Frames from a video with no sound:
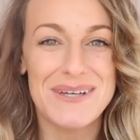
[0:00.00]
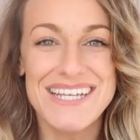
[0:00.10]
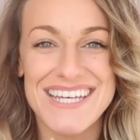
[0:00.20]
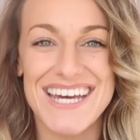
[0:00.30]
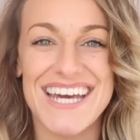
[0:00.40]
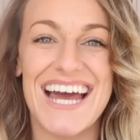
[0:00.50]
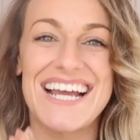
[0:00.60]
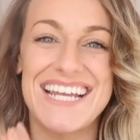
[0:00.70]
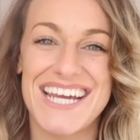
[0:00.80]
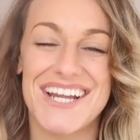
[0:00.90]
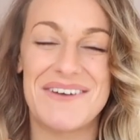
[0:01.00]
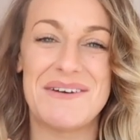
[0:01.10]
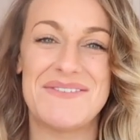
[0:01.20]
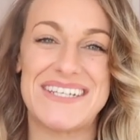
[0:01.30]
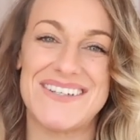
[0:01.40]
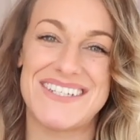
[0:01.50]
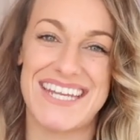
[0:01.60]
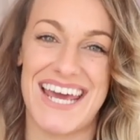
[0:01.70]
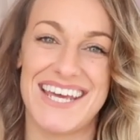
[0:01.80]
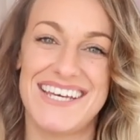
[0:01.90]
for being here and clicking on my video
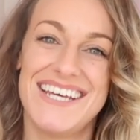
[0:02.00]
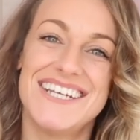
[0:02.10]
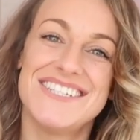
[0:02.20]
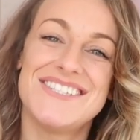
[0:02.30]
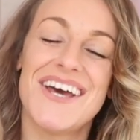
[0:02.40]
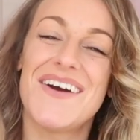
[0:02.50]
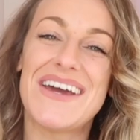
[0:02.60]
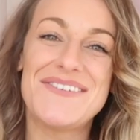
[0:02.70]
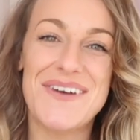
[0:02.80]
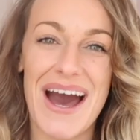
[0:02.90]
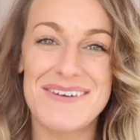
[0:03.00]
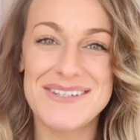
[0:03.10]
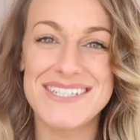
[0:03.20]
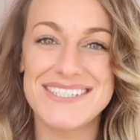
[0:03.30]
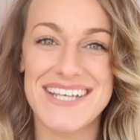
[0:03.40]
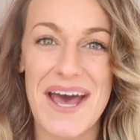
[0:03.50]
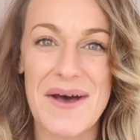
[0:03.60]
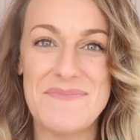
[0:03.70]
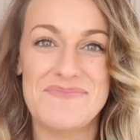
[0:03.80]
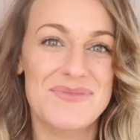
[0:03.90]
today. So if you haven't
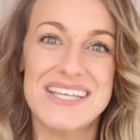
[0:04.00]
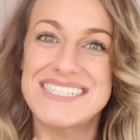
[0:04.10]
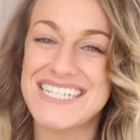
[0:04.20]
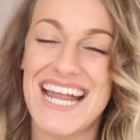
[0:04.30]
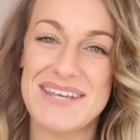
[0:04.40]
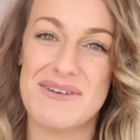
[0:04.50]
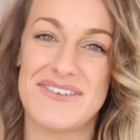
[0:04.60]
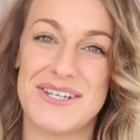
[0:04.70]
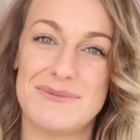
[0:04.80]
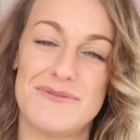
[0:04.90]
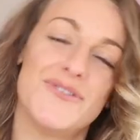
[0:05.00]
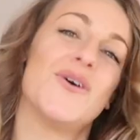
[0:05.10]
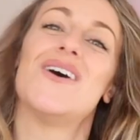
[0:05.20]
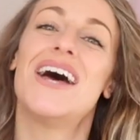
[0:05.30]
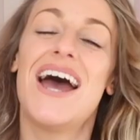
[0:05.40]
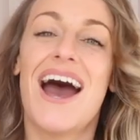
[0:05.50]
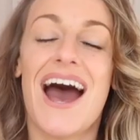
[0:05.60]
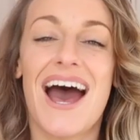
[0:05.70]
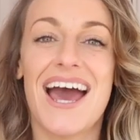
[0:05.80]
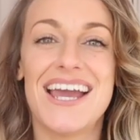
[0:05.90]
um, seen any of my videos before,
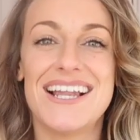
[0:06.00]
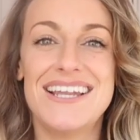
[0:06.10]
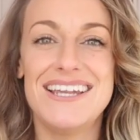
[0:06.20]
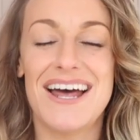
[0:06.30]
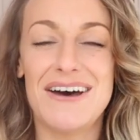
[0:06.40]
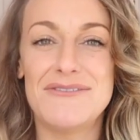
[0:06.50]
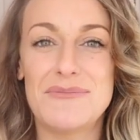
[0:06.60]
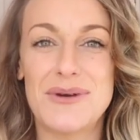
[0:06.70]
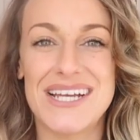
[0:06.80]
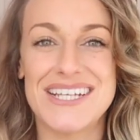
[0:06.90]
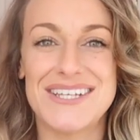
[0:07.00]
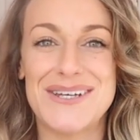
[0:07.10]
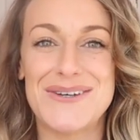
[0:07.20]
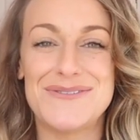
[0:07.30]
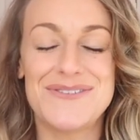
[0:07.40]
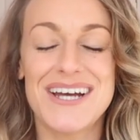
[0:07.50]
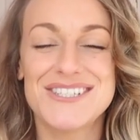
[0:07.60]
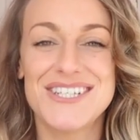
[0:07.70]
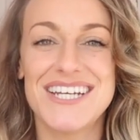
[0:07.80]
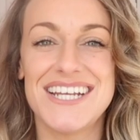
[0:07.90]
I love bringing you
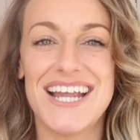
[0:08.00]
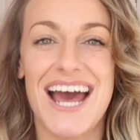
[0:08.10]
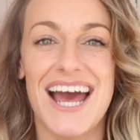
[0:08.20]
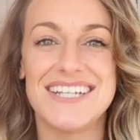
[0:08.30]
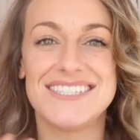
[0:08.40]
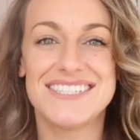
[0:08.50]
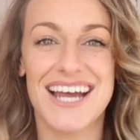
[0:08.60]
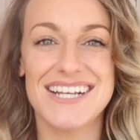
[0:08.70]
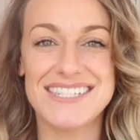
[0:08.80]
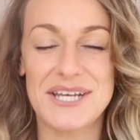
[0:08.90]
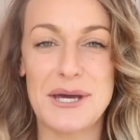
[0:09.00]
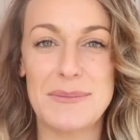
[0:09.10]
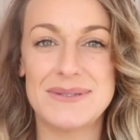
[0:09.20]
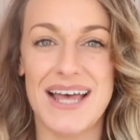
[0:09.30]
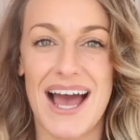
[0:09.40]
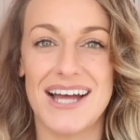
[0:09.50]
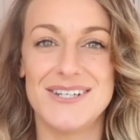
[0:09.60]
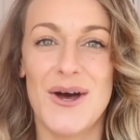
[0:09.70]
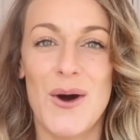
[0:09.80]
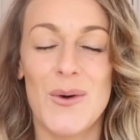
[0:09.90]
fashion and styling tips
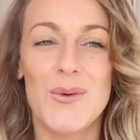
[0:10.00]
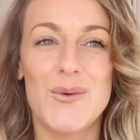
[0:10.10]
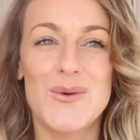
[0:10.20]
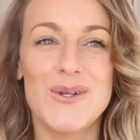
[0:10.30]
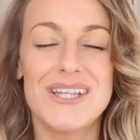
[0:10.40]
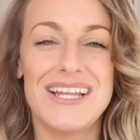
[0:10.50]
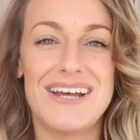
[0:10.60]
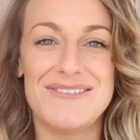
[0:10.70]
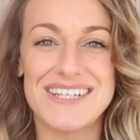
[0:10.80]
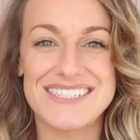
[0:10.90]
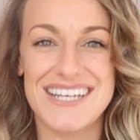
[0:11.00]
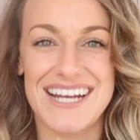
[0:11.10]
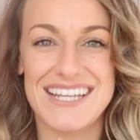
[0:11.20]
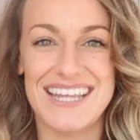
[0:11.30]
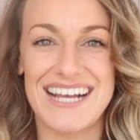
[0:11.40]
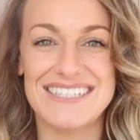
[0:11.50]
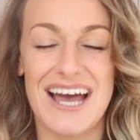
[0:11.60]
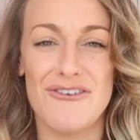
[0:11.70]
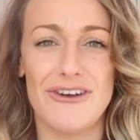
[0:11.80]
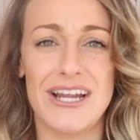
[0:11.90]
and all the lovely exciting things
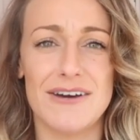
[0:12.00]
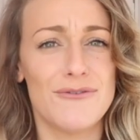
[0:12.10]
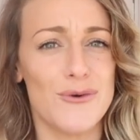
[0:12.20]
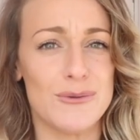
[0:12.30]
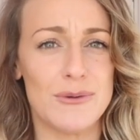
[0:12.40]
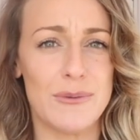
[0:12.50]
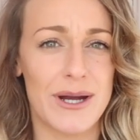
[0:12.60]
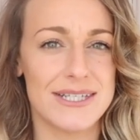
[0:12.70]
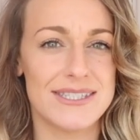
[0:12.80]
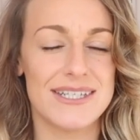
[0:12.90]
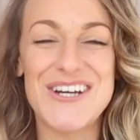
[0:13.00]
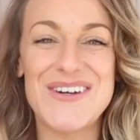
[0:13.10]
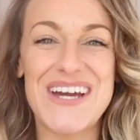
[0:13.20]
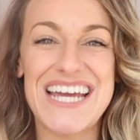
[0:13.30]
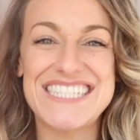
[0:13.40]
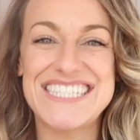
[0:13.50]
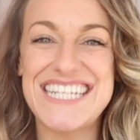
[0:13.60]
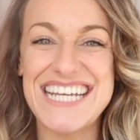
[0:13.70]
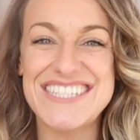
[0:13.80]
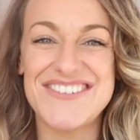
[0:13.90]
at really affordable prices. So
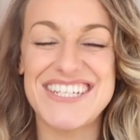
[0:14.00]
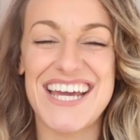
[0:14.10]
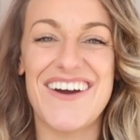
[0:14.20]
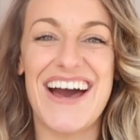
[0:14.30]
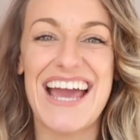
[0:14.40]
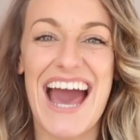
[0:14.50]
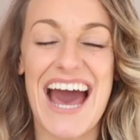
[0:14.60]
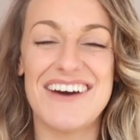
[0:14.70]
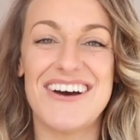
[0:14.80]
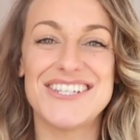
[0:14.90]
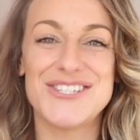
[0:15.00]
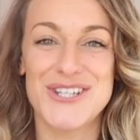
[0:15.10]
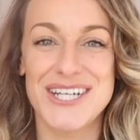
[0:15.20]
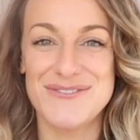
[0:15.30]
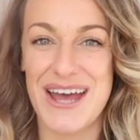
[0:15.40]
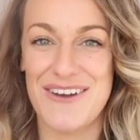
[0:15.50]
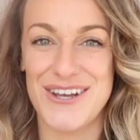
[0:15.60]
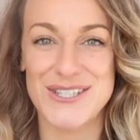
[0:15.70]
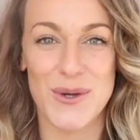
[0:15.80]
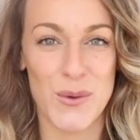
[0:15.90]
today's video I have a
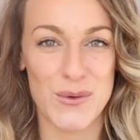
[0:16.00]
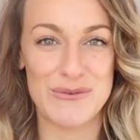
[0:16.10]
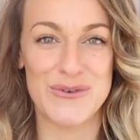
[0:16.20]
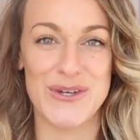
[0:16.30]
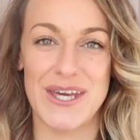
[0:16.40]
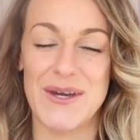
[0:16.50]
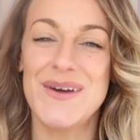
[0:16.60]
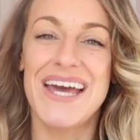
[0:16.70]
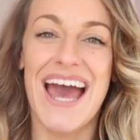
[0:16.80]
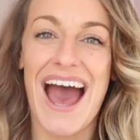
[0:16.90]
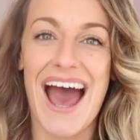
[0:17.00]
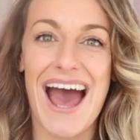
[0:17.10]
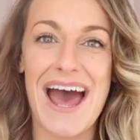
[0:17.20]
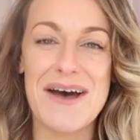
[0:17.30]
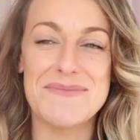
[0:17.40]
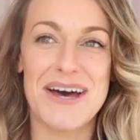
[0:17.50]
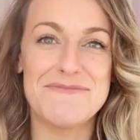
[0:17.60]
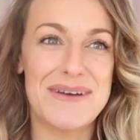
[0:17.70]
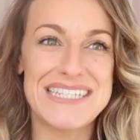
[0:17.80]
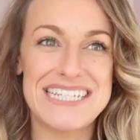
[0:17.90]
Stradivarius haul for you. Um,
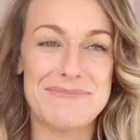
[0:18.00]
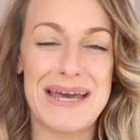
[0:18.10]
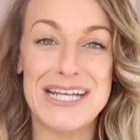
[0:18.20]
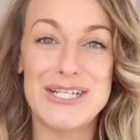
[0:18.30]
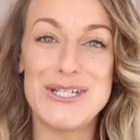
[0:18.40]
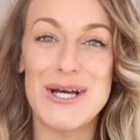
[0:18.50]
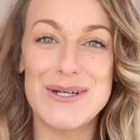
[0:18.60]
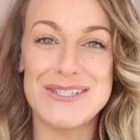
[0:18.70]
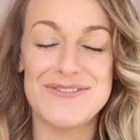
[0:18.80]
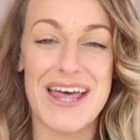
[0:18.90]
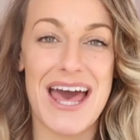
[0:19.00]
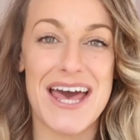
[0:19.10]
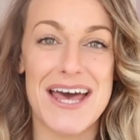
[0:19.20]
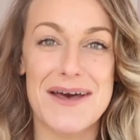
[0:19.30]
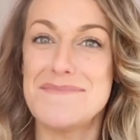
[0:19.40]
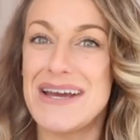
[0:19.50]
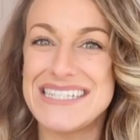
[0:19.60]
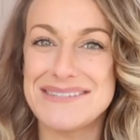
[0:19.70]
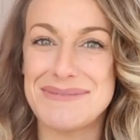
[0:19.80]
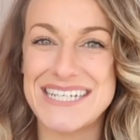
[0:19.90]
I've basically picked loads of their
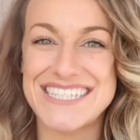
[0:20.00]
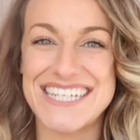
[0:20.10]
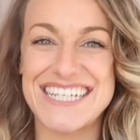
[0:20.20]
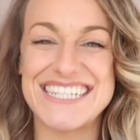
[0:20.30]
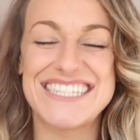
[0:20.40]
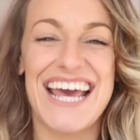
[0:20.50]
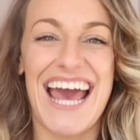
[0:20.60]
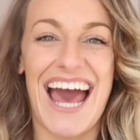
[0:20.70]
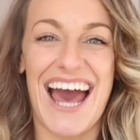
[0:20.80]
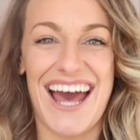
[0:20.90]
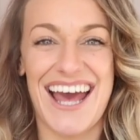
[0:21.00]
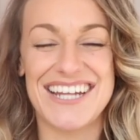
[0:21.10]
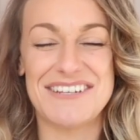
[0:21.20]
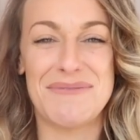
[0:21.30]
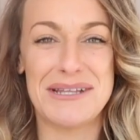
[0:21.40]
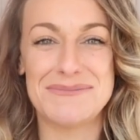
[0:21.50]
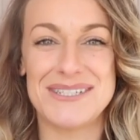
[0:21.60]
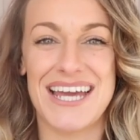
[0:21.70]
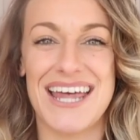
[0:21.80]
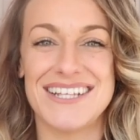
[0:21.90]
amazing pieces and I put them
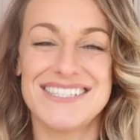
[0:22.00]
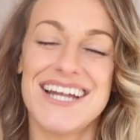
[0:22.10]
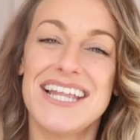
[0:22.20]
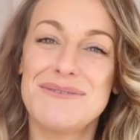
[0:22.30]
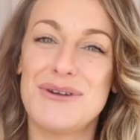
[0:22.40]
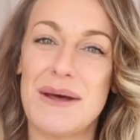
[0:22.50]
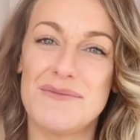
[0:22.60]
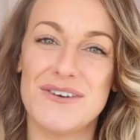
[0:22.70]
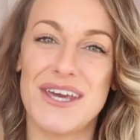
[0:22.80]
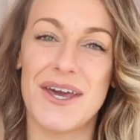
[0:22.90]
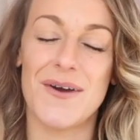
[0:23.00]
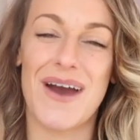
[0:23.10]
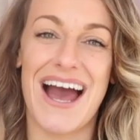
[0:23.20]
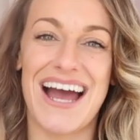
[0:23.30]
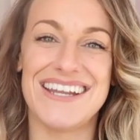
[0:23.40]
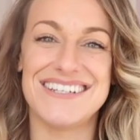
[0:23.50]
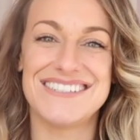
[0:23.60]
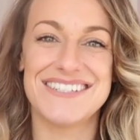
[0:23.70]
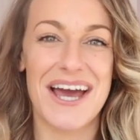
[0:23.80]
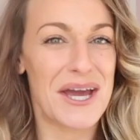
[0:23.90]
together, styled them all up for you
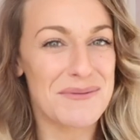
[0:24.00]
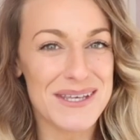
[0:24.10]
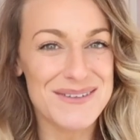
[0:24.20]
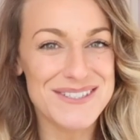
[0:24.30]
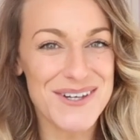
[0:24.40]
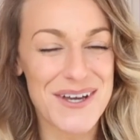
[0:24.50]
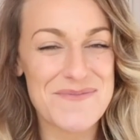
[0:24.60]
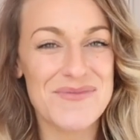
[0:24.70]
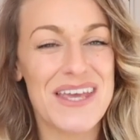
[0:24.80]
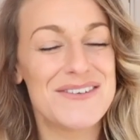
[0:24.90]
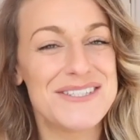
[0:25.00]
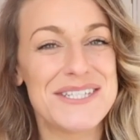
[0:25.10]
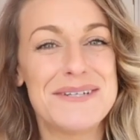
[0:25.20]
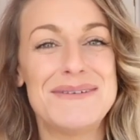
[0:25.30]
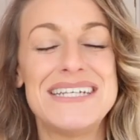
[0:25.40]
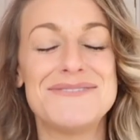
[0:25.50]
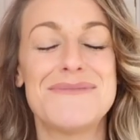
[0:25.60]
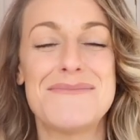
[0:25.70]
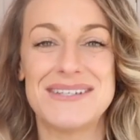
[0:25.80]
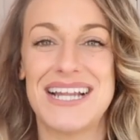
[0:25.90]
and I hope that you enjoy. If you do, please
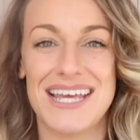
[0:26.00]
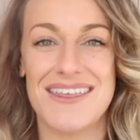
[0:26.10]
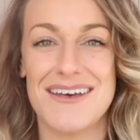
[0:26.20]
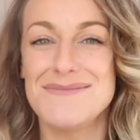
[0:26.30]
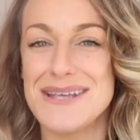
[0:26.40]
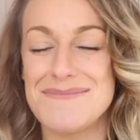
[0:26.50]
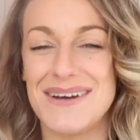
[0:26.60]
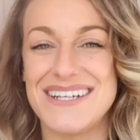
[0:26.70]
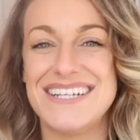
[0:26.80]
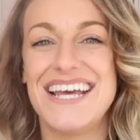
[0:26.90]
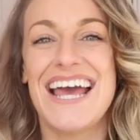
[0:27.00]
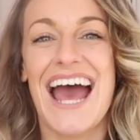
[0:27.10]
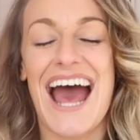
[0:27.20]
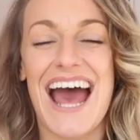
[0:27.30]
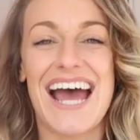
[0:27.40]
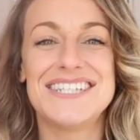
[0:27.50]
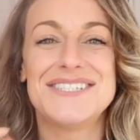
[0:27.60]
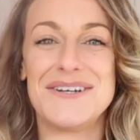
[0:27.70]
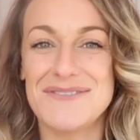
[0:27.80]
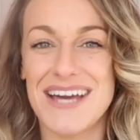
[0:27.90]
remember to click the thumbs up button
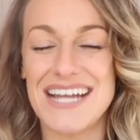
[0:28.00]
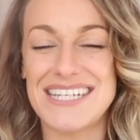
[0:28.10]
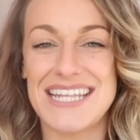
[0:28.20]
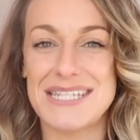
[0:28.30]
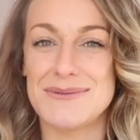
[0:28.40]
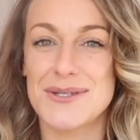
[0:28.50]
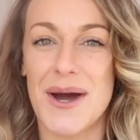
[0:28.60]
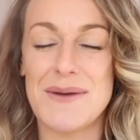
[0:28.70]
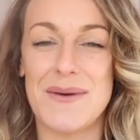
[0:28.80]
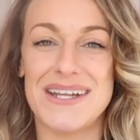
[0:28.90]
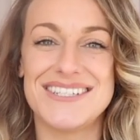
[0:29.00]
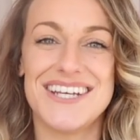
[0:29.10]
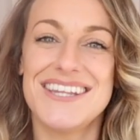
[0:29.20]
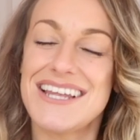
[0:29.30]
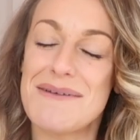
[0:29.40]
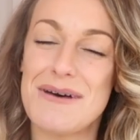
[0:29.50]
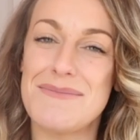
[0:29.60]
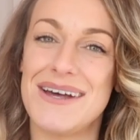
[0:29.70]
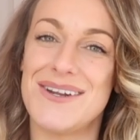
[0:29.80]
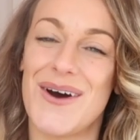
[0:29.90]
and don't forget to hit the subscribe button, turn the alarm
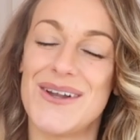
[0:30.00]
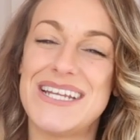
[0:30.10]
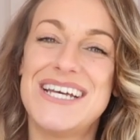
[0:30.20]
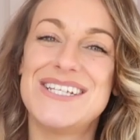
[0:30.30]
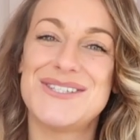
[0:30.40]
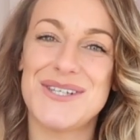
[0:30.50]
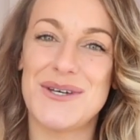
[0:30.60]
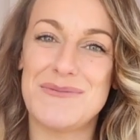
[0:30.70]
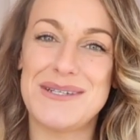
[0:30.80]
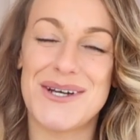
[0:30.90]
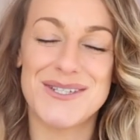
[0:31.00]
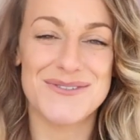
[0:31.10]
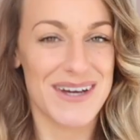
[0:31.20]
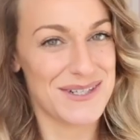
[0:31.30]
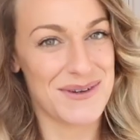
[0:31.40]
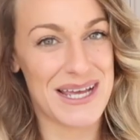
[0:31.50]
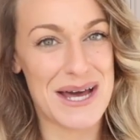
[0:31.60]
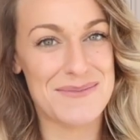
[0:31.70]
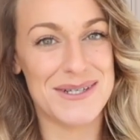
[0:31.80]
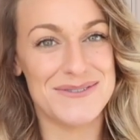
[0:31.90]
bell button on so you'll be notified when I
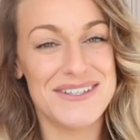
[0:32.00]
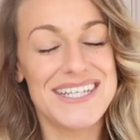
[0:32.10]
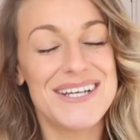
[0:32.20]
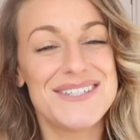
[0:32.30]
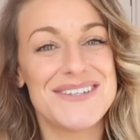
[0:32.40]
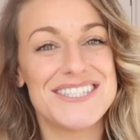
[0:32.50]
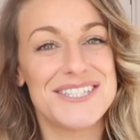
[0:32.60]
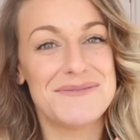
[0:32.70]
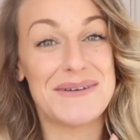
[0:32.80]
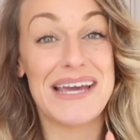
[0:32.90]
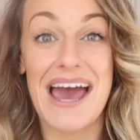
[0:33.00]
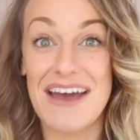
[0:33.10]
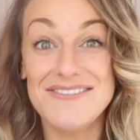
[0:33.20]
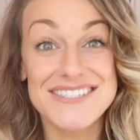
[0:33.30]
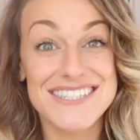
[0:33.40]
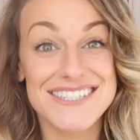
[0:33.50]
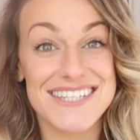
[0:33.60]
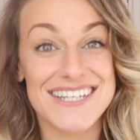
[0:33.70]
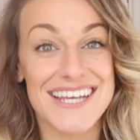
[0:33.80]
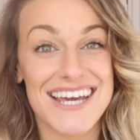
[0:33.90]
upload videos which should be every single
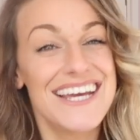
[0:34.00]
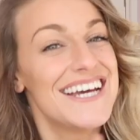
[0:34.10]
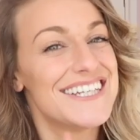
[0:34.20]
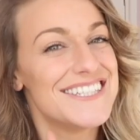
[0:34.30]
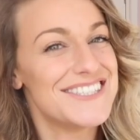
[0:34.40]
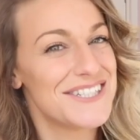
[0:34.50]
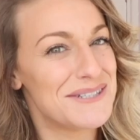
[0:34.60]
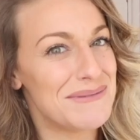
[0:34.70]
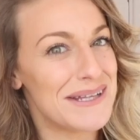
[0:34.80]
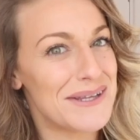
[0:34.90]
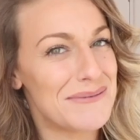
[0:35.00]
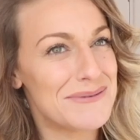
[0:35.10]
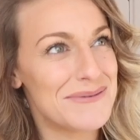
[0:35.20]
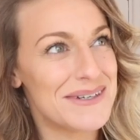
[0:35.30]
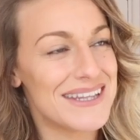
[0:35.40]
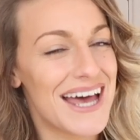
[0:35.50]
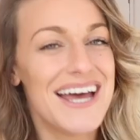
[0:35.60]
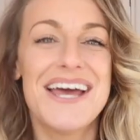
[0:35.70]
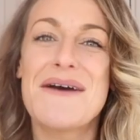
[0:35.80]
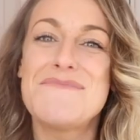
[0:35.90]
Sunday should be in the option word there